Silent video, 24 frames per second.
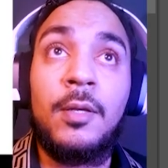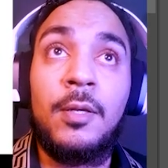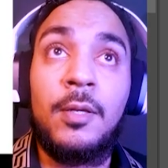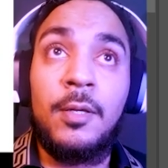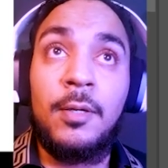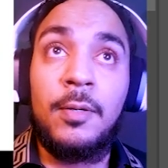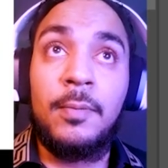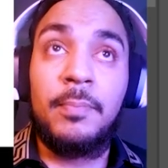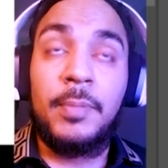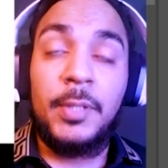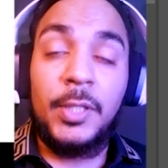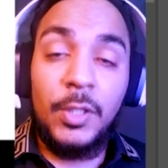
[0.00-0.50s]

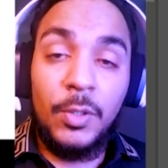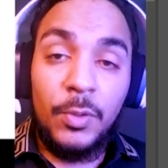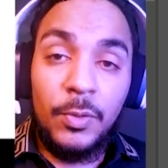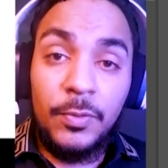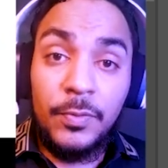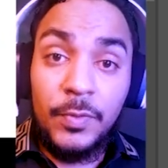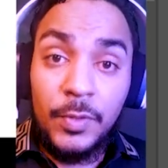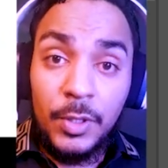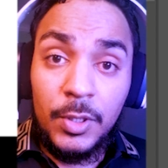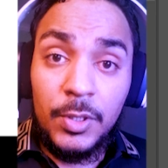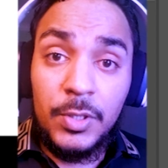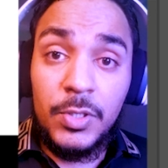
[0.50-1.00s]
but the
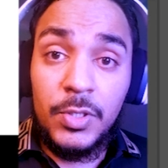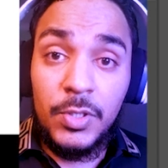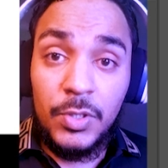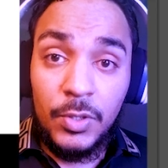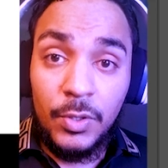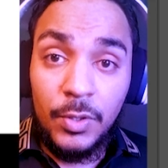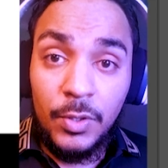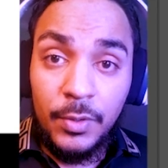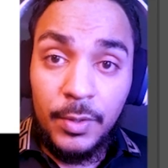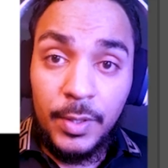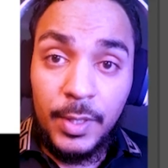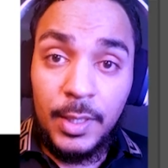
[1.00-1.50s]
overall
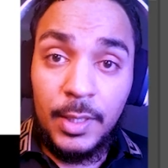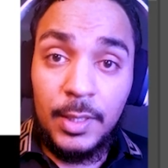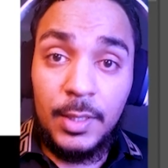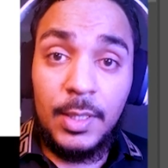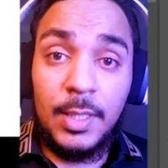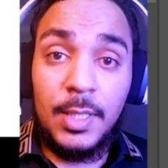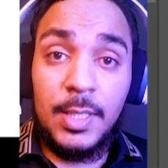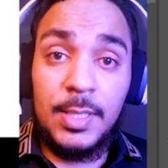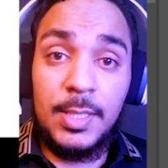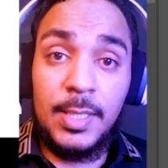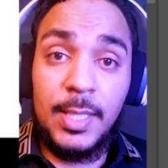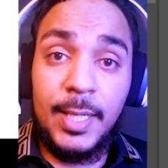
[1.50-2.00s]
story. The
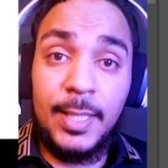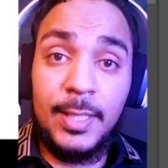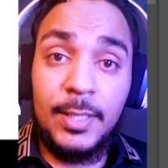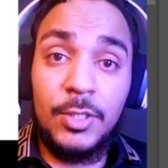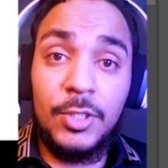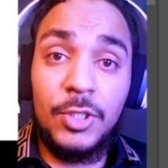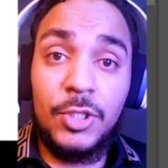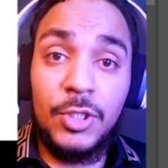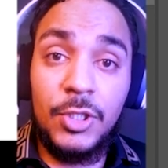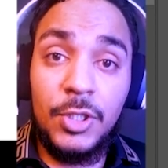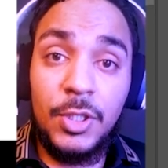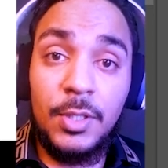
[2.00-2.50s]
design
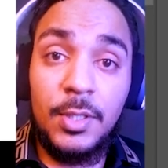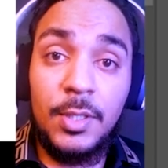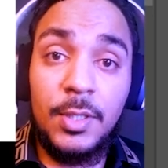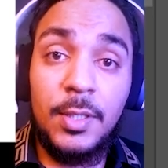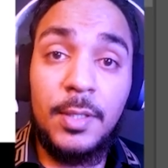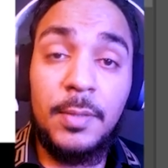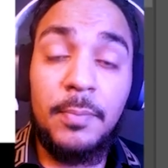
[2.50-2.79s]
should